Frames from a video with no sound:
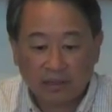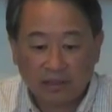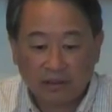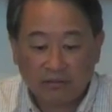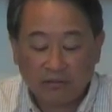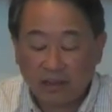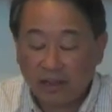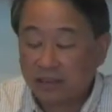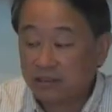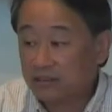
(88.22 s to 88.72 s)
the
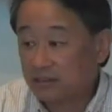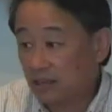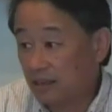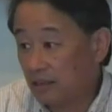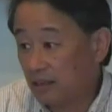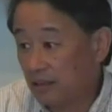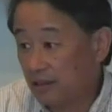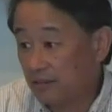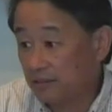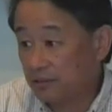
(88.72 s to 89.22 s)
effects
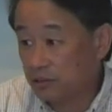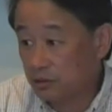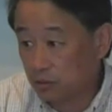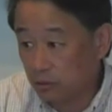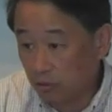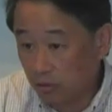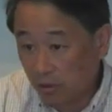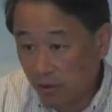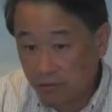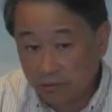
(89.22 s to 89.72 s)
of
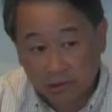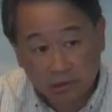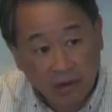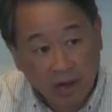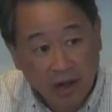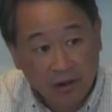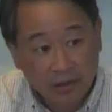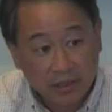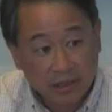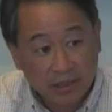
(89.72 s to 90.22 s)
school
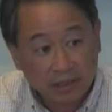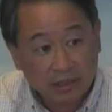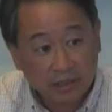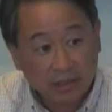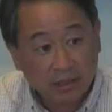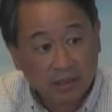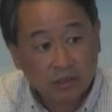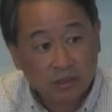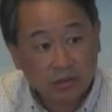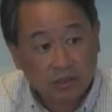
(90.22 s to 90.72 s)
overcrowding,
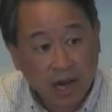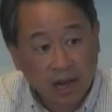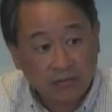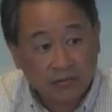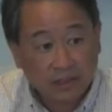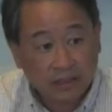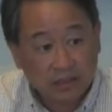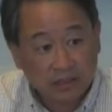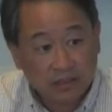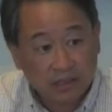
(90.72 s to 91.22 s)

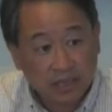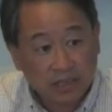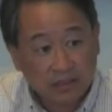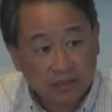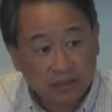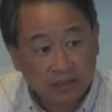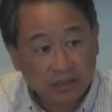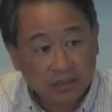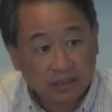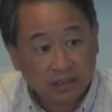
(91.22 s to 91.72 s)
traffic
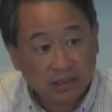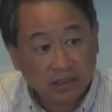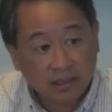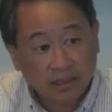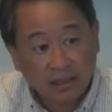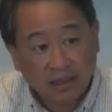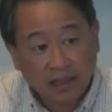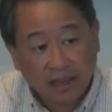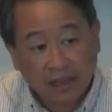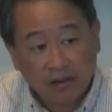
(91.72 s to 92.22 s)
congestion,
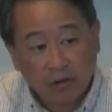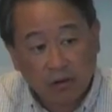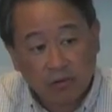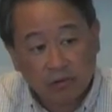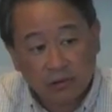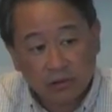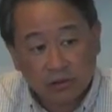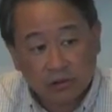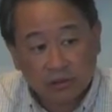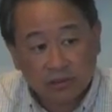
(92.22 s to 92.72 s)
and
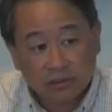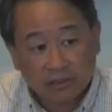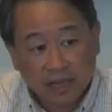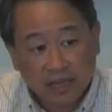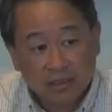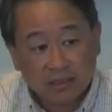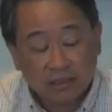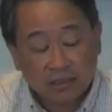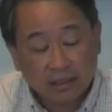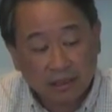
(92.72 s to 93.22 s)

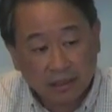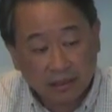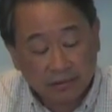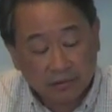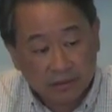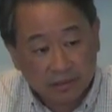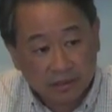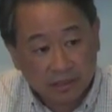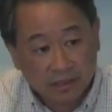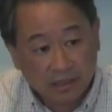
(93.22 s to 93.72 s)
overutilization
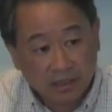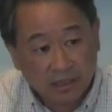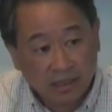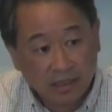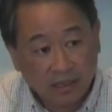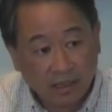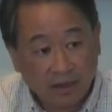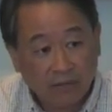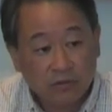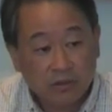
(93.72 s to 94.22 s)
of
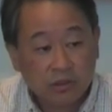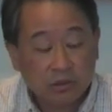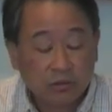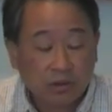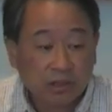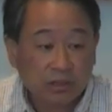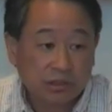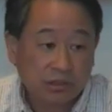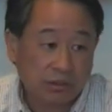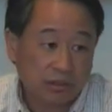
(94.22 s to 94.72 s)
city
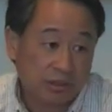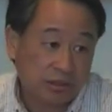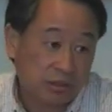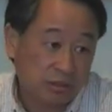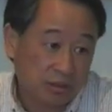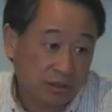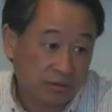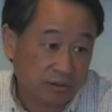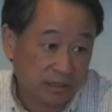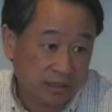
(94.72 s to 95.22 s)
infrastructure and
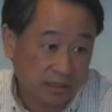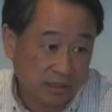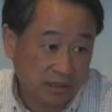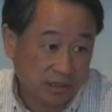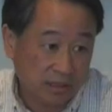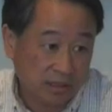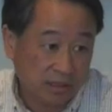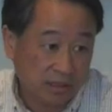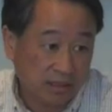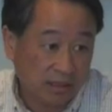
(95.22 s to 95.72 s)

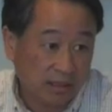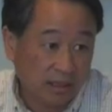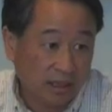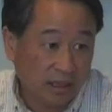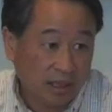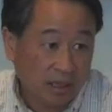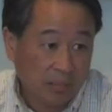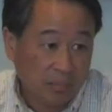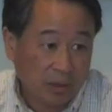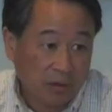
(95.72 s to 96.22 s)
services
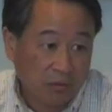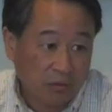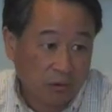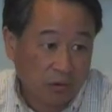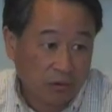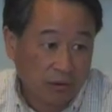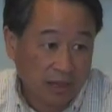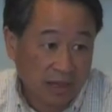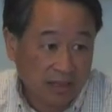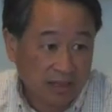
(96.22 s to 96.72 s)

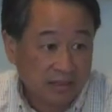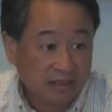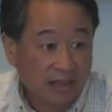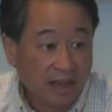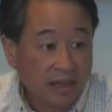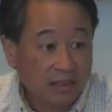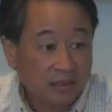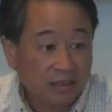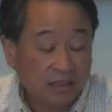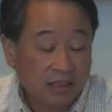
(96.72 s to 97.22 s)
before they
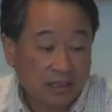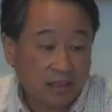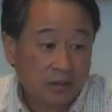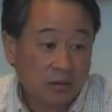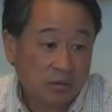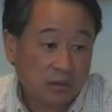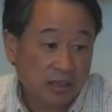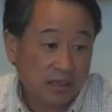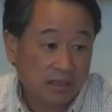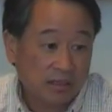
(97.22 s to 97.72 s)
decide to
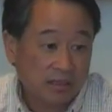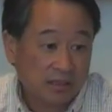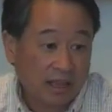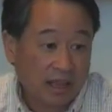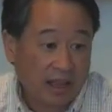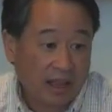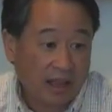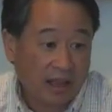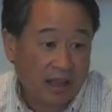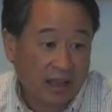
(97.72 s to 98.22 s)
increase
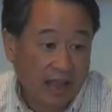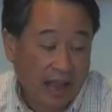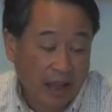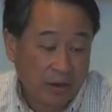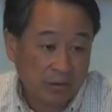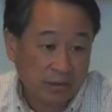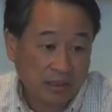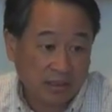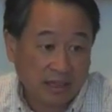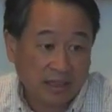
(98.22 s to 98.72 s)
uh,
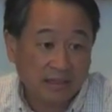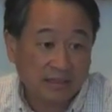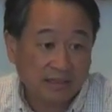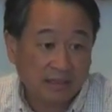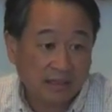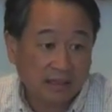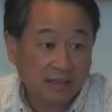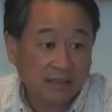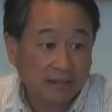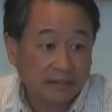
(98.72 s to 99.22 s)
housing
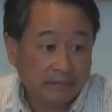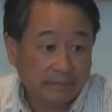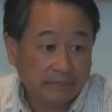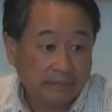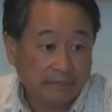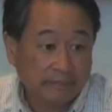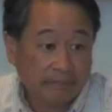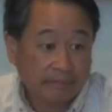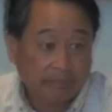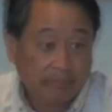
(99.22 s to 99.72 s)
density.
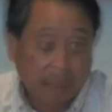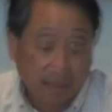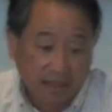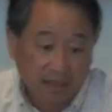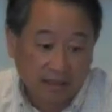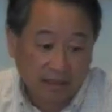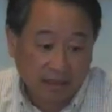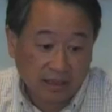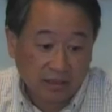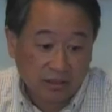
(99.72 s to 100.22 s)
The
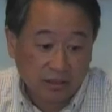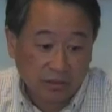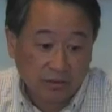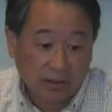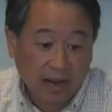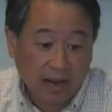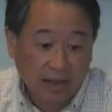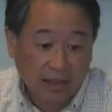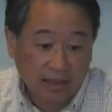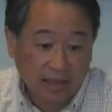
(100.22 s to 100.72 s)
second issue
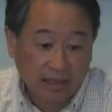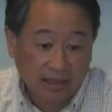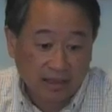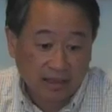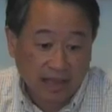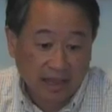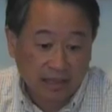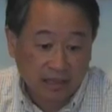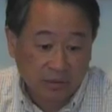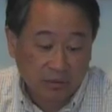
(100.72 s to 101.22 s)
that I
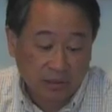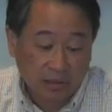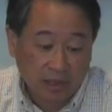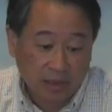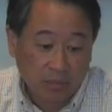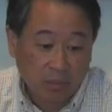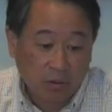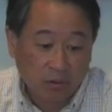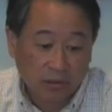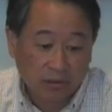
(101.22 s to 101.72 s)
think that's
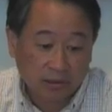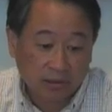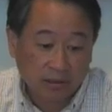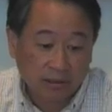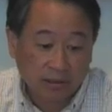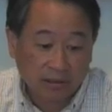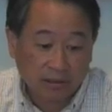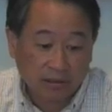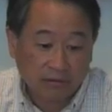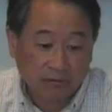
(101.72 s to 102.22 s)
really
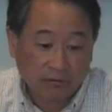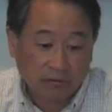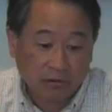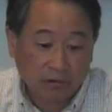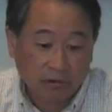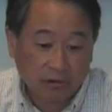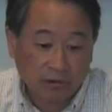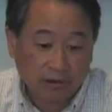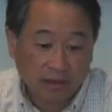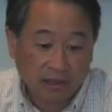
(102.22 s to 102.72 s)
important
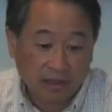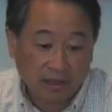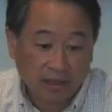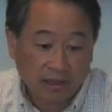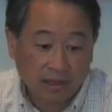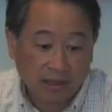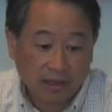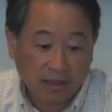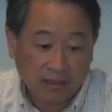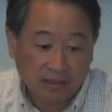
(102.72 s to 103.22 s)
for
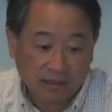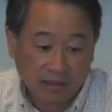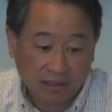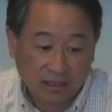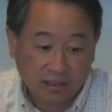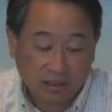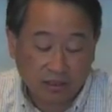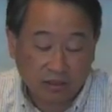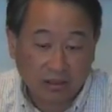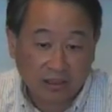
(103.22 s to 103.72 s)
the
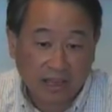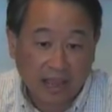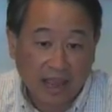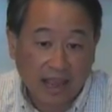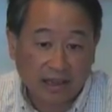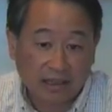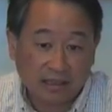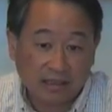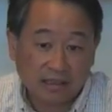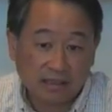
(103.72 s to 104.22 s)
city to look
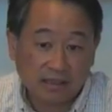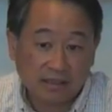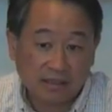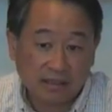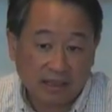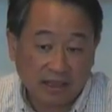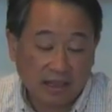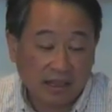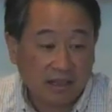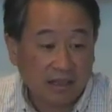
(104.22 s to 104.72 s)
at
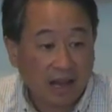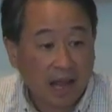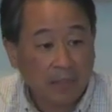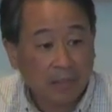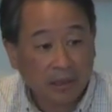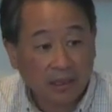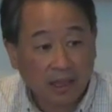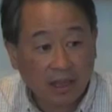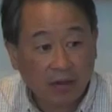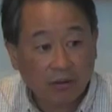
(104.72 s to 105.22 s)
is the
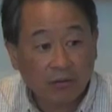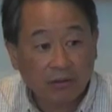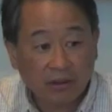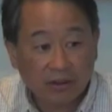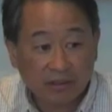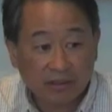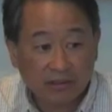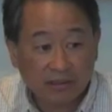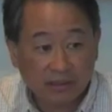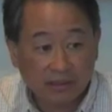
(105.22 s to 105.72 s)
economic health
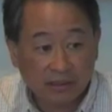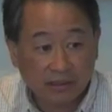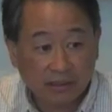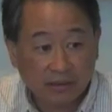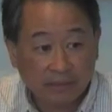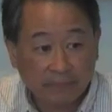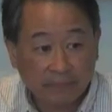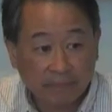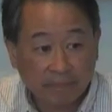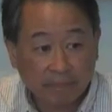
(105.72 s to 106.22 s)
of the city.
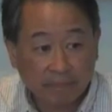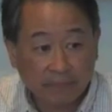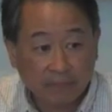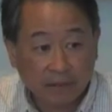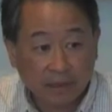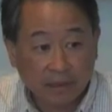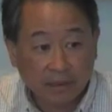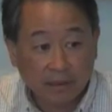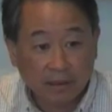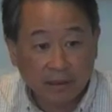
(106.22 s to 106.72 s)

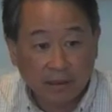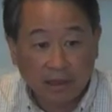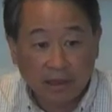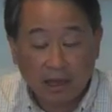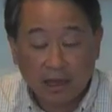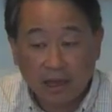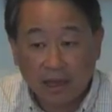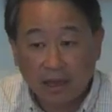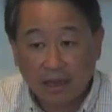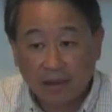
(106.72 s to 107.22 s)

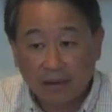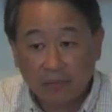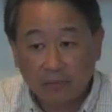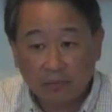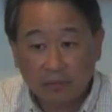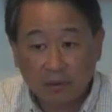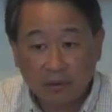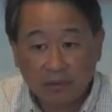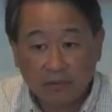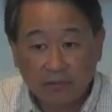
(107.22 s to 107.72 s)
Uh,
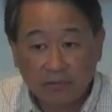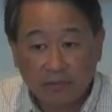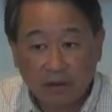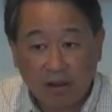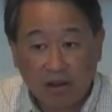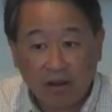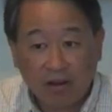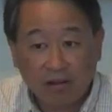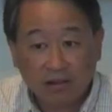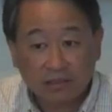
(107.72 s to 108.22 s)
we've
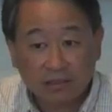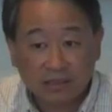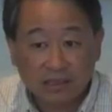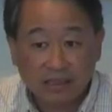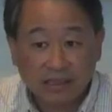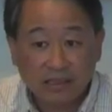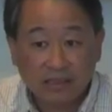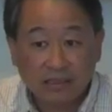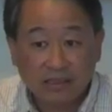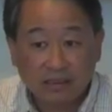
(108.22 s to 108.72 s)
all
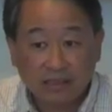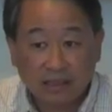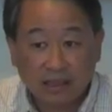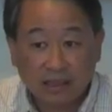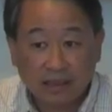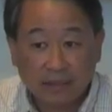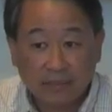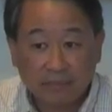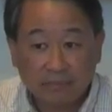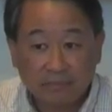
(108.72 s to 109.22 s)
seen,
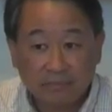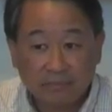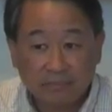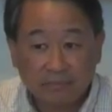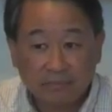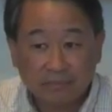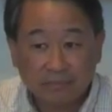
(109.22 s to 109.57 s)
um,